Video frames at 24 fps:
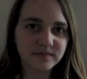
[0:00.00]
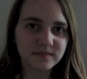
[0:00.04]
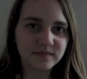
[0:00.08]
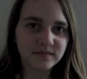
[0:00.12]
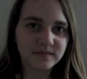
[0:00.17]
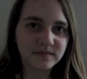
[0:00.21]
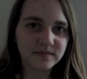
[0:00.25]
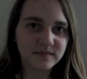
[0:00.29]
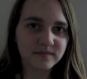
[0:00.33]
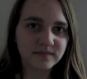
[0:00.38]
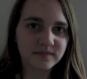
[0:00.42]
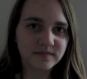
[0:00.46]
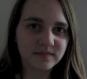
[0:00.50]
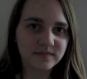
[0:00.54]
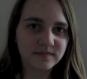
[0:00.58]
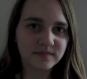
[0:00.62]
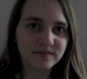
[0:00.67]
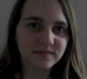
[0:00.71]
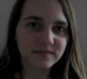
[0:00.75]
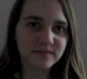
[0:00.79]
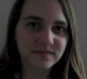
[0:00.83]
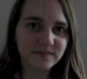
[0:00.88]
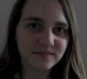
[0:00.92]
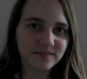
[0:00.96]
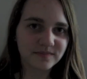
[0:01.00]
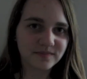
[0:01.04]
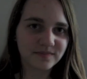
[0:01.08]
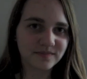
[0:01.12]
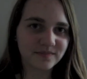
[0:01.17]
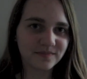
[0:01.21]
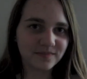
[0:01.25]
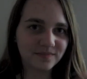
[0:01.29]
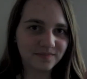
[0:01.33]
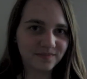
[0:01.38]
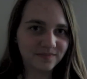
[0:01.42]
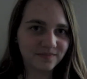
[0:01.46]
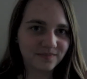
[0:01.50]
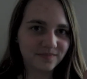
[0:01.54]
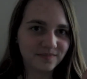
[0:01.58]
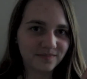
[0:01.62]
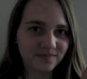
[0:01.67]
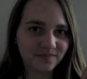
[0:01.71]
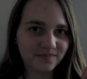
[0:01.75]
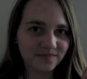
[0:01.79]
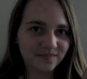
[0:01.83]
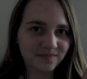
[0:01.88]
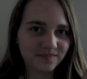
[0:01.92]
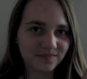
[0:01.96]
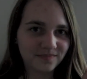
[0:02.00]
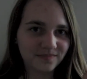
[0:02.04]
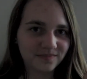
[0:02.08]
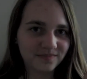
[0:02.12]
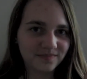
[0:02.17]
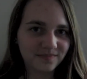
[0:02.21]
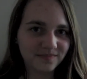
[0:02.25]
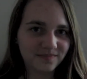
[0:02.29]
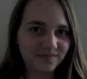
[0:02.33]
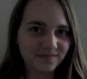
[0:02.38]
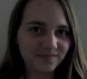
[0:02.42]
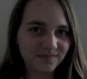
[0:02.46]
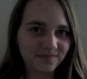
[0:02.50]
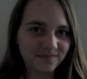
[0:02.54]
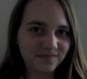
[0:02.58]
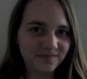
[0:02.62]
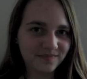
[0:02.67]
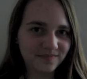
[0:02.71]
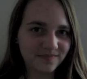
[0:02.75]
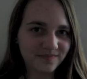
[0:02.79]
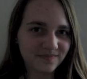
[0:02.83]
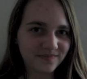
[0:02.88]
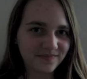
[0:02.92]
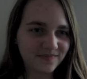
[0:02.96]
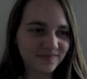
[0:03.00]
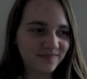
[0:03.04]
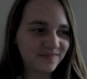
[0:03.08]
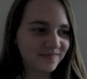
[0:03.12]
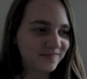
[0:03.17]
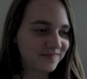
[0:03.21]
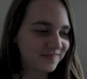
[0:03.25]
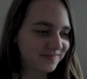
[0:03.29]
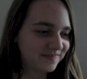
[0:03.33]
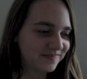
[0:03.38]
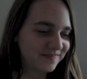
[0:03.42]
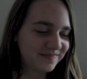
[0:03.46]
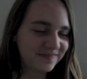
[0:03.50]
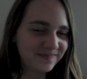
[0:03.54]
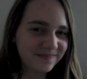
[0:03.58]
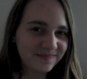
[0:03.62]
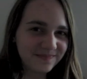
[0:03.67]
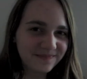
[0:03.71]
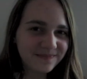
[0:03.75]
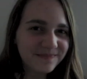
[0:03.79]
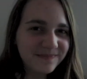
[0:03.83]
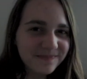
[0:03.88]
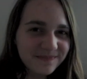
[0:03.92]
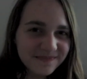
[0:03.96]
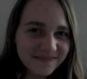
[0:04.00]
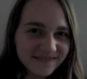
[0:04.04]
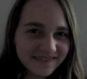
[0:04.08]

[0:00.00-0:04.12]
No one is speaking in this clip.